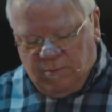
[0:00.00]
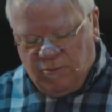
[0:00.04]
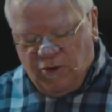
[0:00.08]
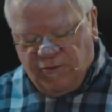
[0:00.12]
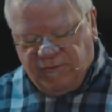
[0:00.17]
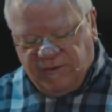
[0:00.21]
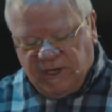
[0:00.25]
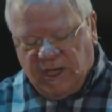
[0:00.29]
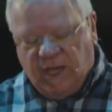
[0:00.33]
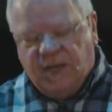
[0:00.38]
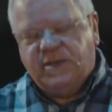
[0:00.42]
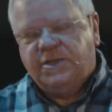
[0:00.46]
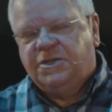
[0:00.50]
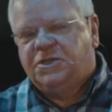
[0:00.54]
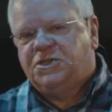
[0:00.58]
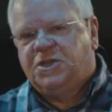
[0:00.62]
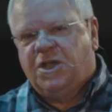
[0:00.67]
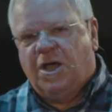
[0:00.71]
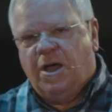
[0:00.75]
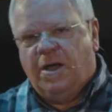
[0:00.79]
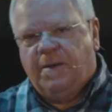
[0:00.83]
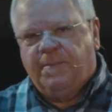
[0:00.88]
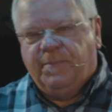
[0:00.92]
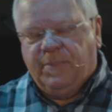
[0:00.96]
Moving on to
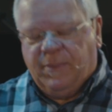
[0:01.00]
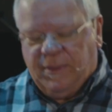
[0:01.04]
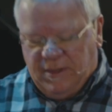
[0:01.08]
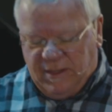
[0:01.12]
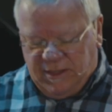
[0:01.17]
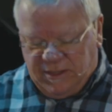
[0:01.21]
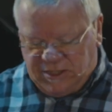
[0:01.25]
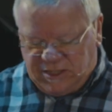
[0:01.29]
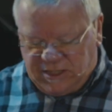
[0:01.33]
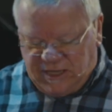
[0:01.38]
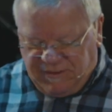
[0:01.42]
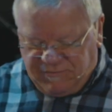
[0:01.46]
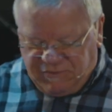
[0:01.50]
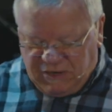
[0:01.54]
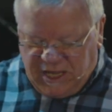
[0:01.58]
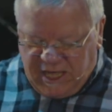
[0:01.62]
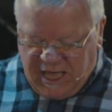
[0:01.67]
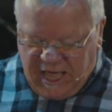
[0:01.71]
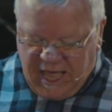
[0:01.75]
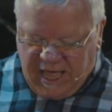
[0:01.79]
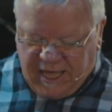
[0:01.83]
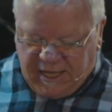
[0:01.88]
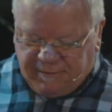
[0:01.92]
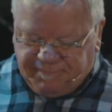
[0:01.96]
Psalm
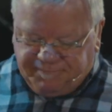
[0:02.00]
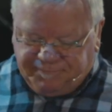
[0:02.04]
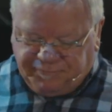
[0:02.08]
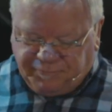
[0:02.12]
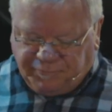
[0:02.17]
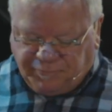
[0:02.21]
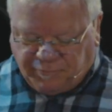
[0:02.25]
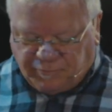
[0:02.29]
78.